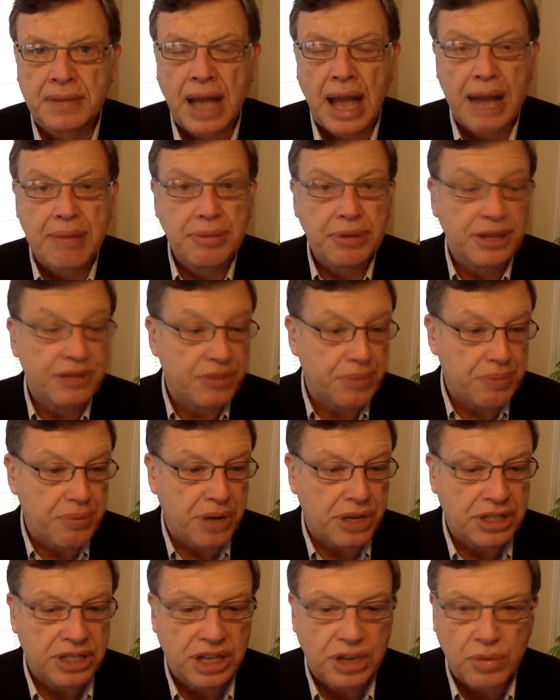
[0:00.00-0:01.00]
I believe the
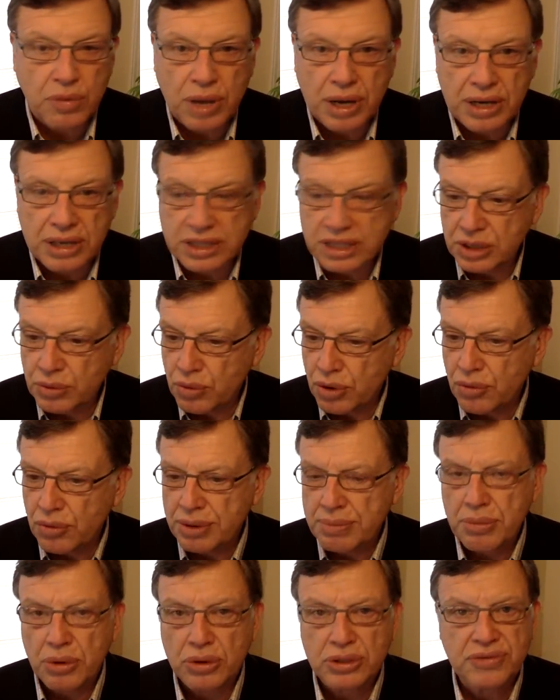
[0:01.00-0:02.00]
president wanted to see where are
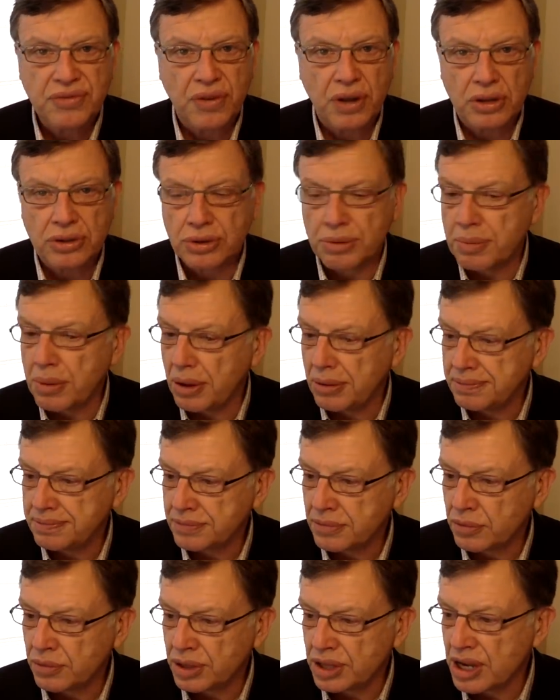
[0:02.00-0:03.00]
we most vulnerable
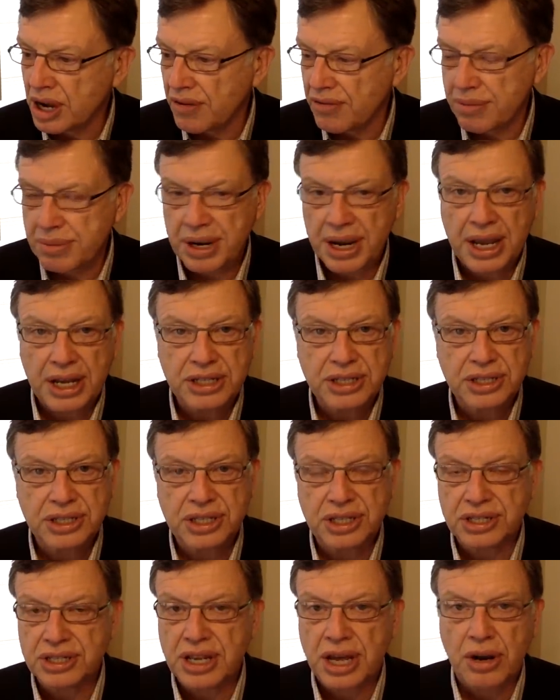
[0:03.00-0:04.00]
with government
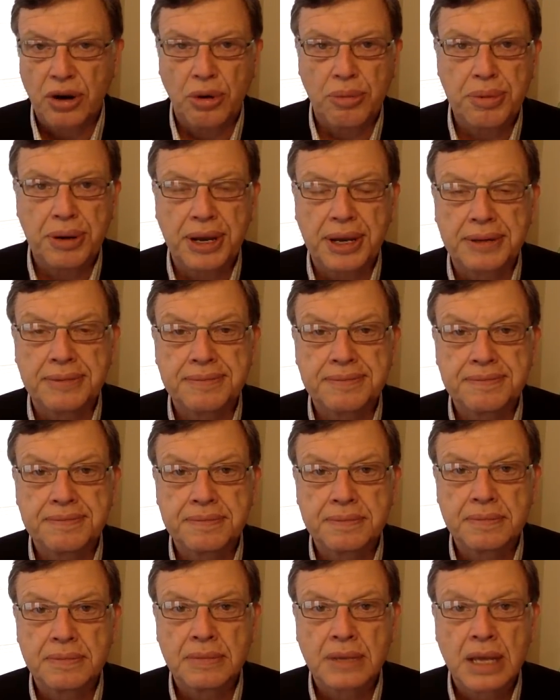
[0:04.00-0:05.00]
agencies not opening.
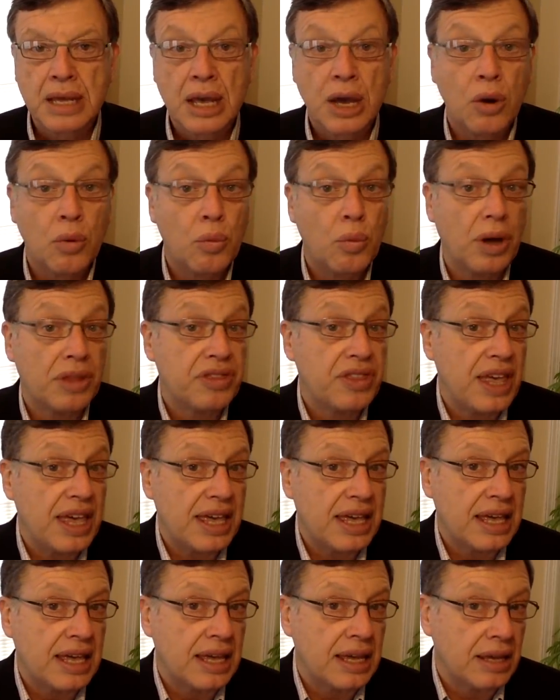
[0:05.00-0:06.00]
What
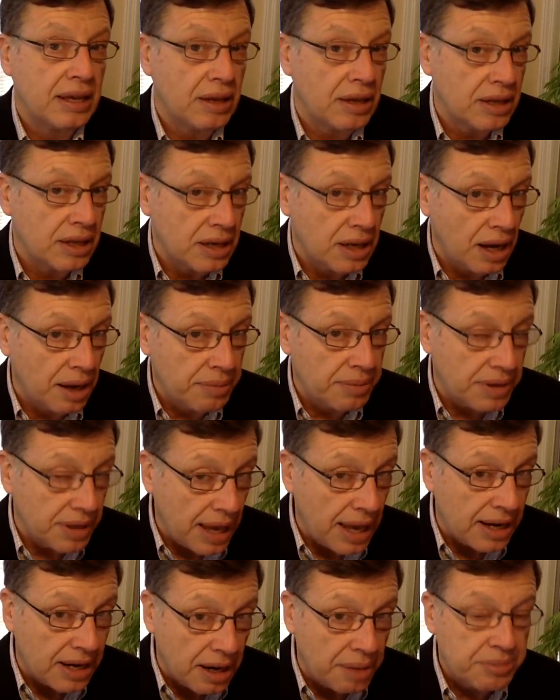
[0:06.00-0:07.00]
they
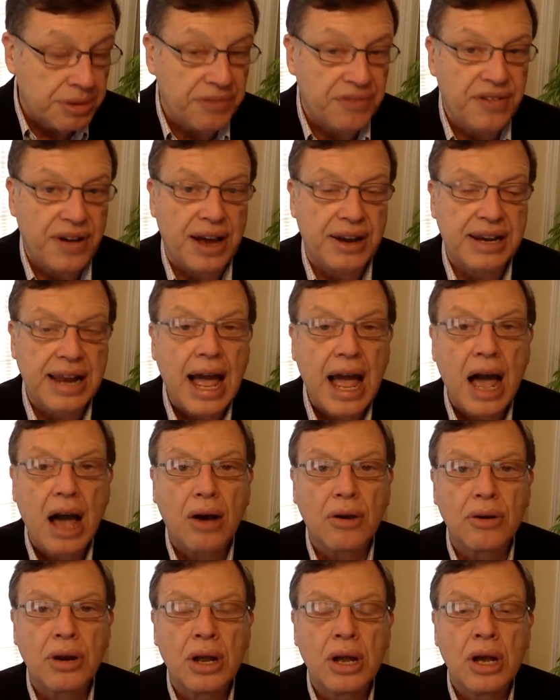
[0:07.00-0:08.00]
had come to find
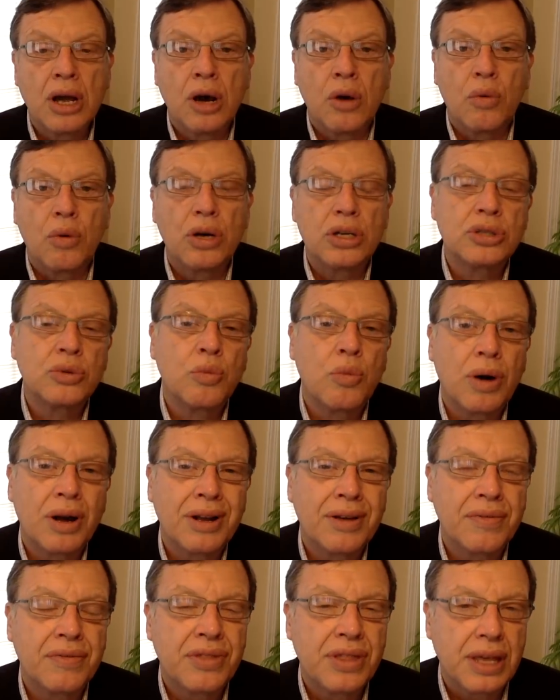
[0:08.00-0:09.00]
out was
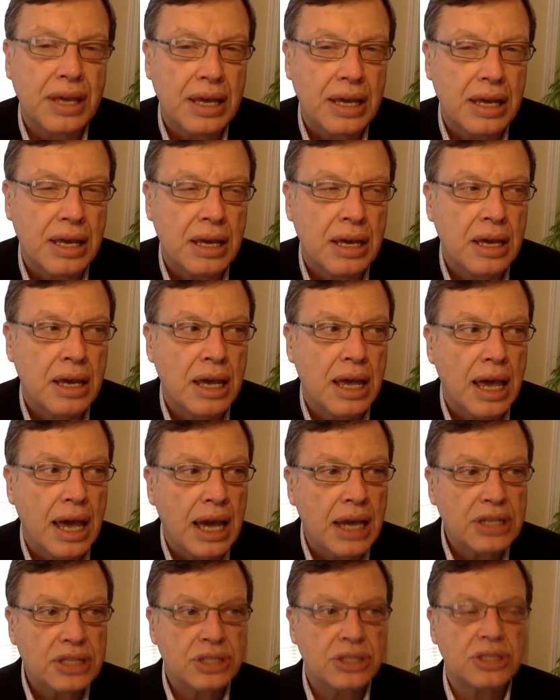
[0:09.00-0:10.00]
one of the
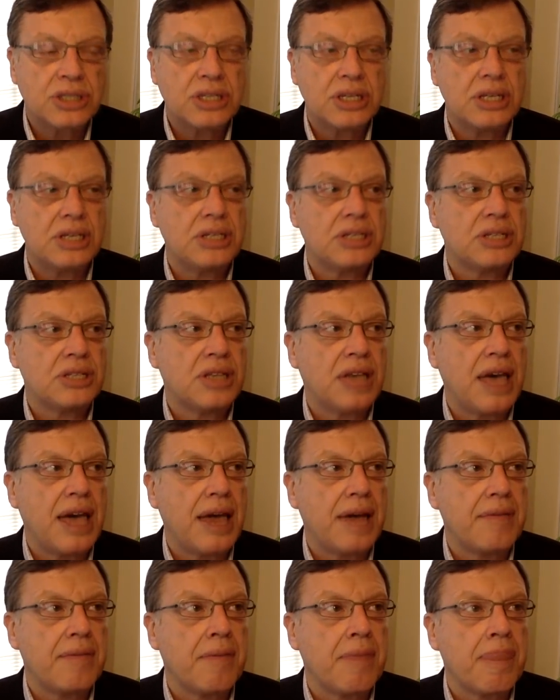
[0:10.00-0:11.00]
agencies
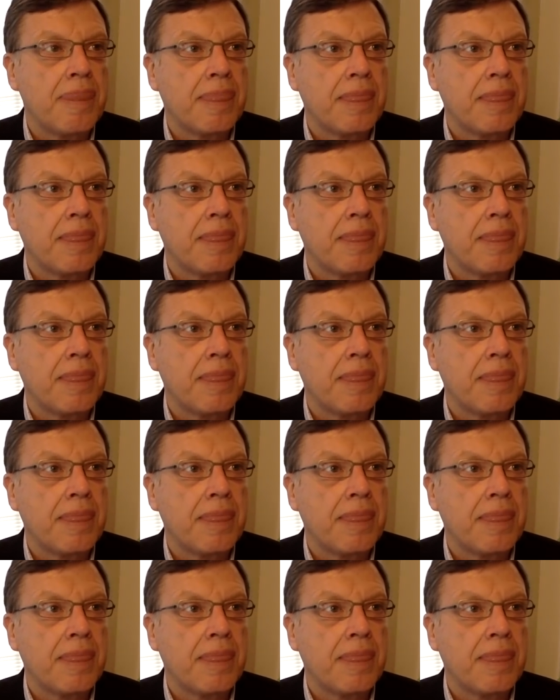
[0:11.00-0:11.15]
that